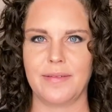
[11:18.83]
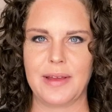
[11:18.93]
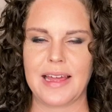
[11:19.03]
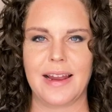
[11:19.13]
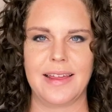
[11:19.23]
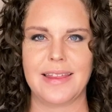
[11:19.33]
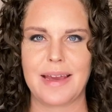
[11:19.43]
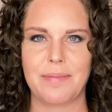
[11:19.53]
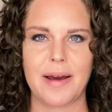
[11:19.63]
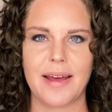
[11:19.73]
with
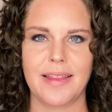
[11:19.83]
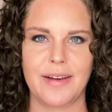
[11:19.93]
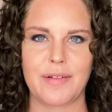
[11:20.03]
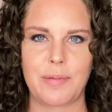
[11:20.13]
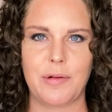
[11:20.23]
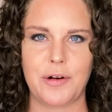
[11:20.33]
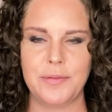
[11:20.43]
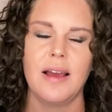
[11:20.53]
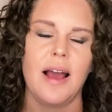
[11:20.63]
anything but Liverpool.